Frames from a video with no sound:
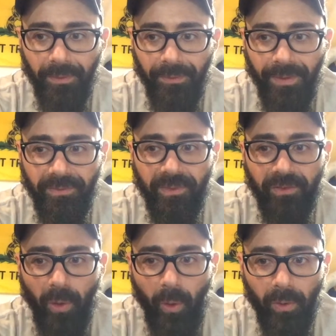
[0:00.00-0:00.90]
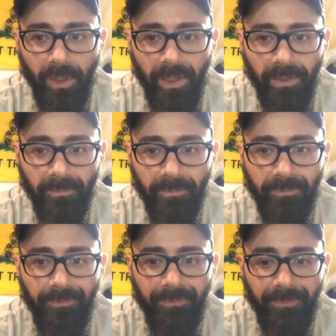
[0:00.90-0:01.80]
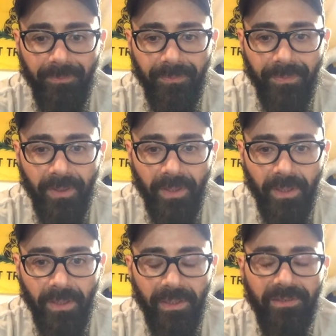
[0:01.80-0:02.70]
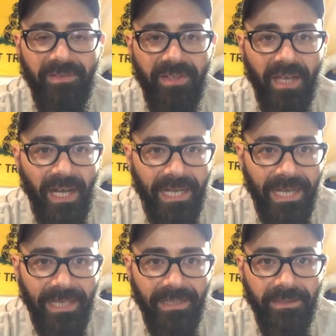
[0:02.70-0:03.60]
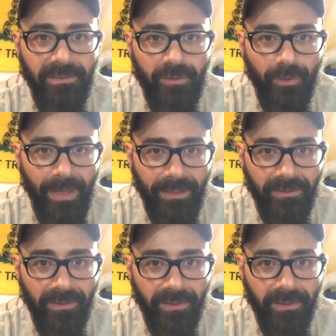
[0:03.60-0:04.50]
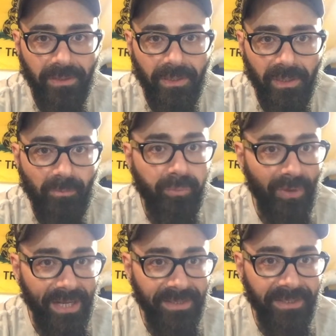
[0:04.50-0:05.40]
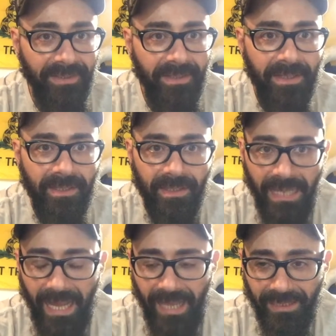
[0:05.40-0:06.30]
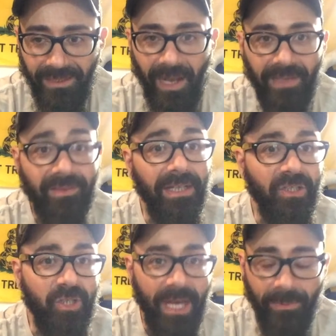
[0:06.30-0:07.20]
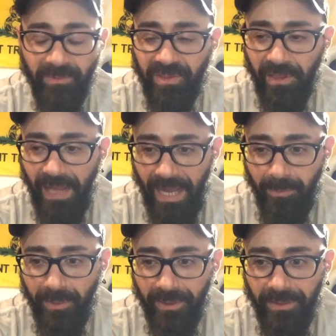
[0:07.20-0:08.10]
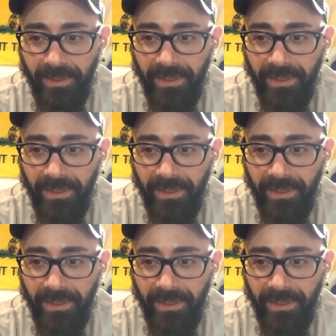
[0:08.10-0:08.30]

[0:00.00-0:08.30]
there's this whole CIA director, Brennan, and guys like James Clapper,